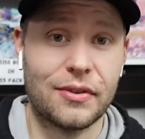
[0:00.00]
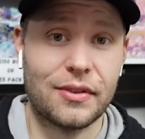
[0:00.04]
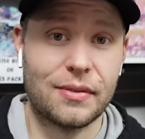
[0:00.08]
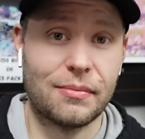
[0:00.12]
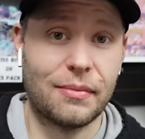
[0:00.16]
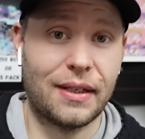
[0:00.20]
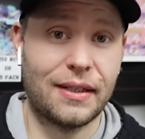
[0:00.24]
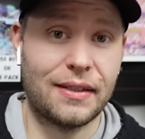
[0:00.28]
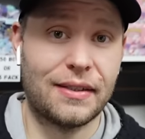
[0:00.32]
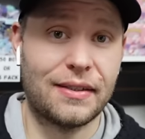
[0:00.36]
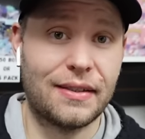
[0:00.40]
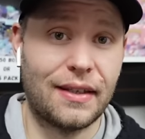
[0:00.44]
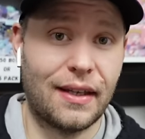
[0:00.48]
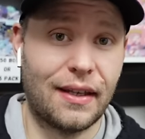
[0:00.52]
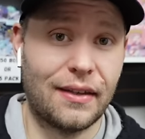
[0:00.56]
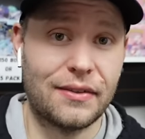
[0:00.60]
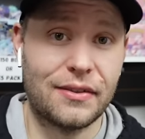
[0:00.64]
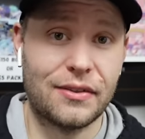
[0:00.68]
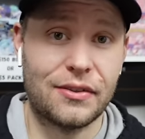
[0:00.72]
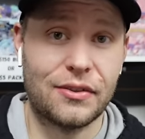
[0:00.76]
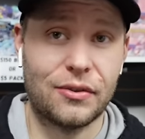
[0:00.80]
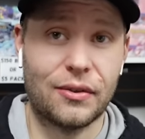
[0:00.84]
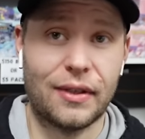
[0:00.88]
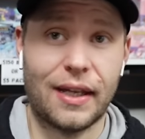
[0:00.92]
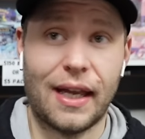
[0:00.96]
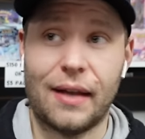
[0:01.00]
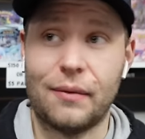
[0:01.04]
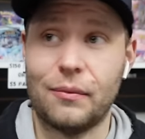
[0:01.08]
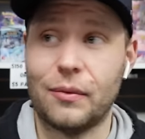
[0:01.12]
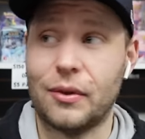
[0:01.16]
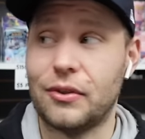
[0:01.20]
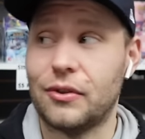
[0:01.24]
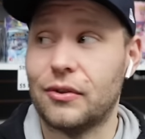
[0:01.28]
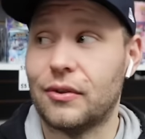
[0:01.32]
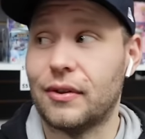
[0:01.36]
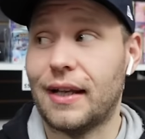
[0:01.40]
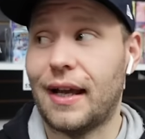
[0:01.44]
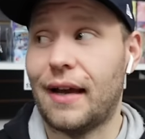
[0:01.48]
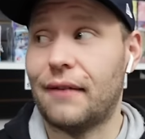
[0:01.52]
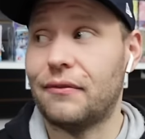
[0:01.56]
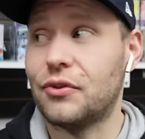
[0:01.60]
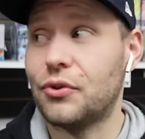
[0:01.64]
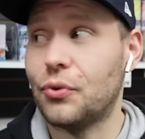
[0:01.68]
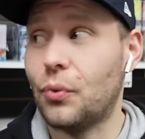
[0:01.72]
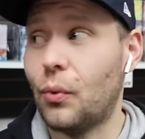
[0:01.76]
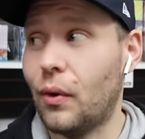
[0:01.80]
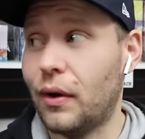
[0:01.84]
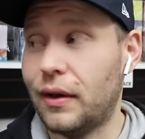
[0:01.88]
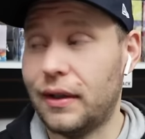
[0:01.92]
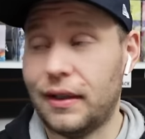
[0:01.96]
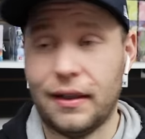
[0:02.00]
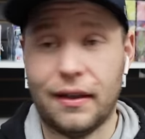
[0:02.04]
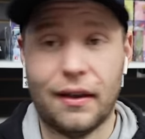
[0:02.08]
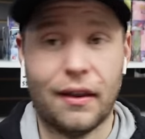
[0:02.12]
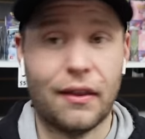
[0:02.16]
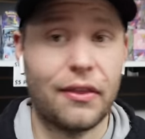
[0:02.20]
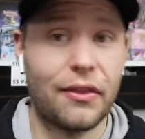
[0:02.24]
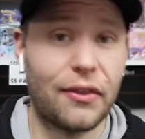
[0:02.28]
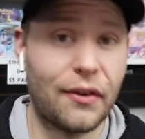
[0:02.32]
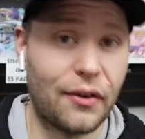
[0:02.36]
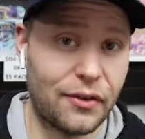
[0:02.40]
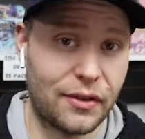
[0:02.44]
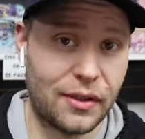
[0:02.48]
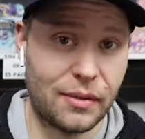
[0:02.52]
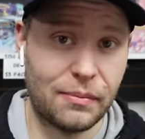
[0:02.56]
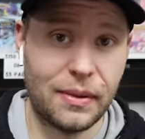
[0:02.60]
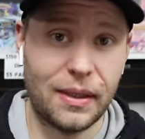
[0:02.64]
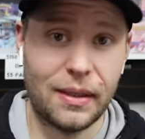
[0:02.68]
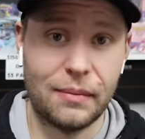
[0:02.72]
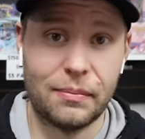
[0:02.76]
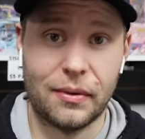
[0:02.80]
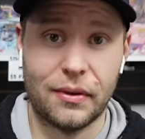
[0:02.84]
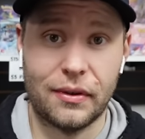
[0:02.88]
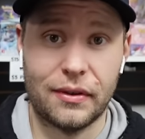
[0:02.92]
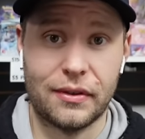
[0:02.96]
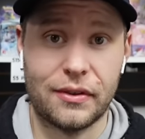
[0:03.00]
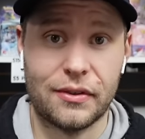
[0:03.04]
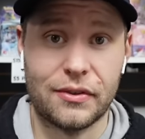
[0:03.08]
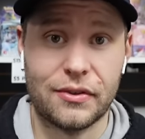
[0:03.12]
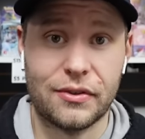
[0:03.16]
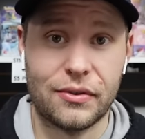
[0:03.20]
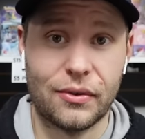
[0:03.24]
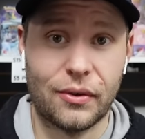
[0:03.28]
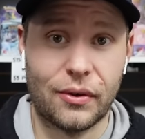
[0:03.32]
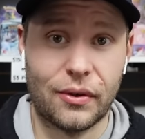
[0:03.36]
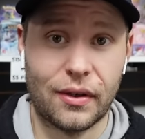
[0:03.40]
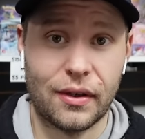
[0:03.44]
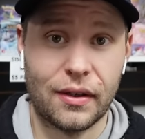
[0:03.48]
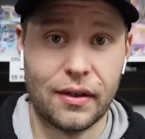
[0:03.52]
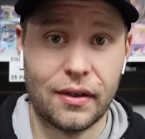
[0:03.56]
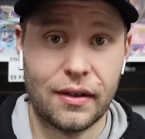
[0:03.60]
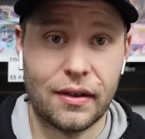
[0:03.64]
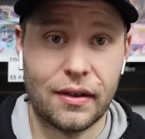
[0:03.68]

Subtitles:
as many sales as you can when you can have 20, 30 people in your store.